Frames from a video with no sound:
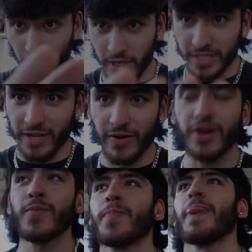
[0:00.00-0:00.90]
focus, there we
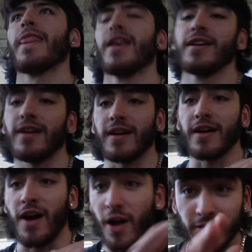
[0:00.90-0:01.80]
go.
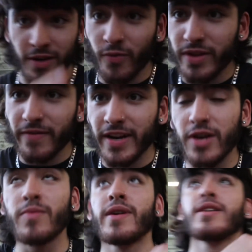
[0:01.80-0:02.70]
Uh, all done with the
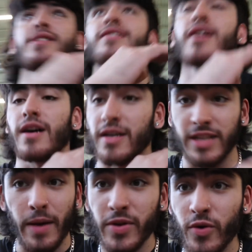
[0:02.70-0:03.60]
video man. Uh,
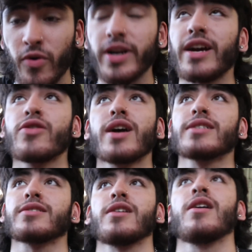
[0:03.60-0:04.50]
w workout, you guys
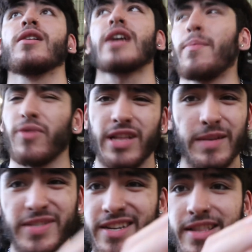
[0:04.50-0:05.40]
saw a couple
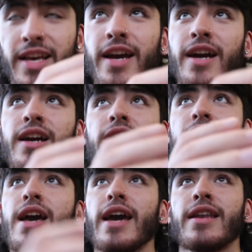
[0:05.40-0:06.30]
clips here and there
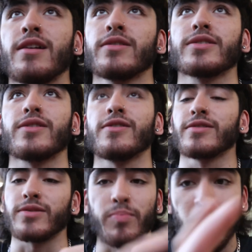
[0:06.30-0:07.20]
and also
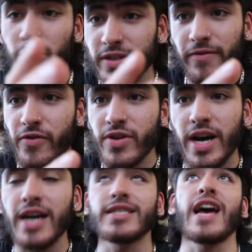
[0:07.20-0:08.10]
some posting for you
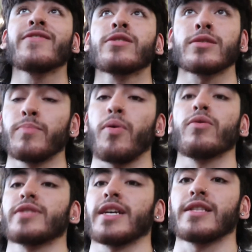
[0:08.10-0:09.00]
guys. I haven't done some
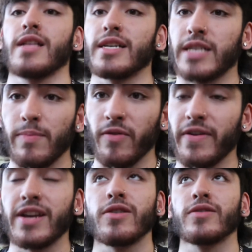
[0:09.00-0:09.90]
posting in the last couple of
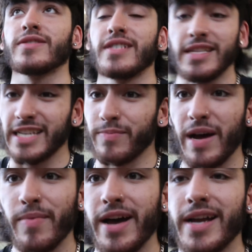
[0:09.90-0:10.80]
videos. That's
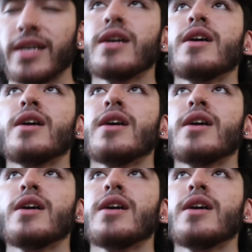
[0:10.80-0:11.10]
my bad.